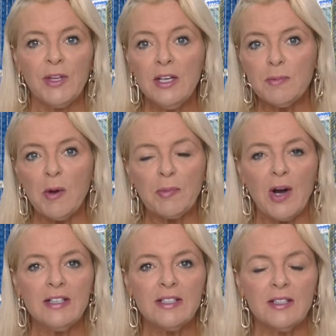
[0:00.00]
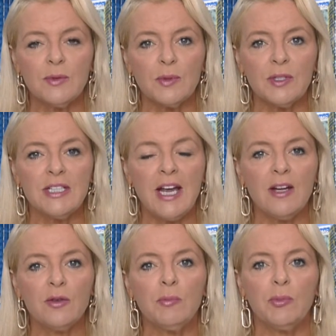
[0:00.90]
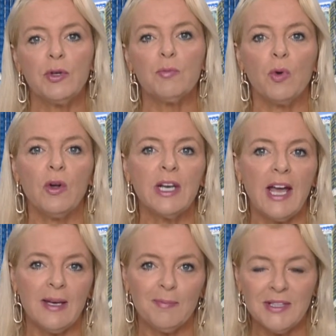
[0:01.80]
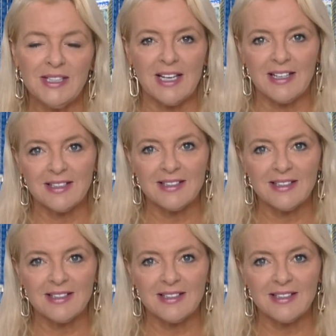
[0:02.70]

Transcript: Spot prices were down zero point one eight percent.